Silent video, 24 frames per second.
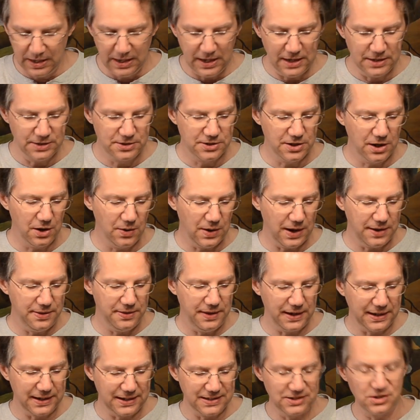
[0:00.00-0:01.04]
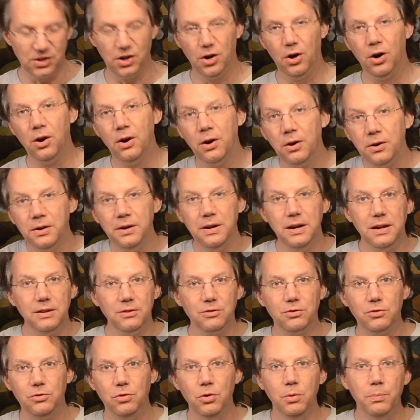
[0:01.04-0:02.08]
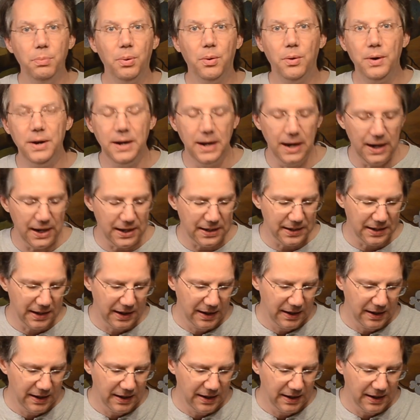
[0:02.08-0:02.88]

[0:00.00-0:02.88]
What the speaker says: And so I think it's earned its 2.8.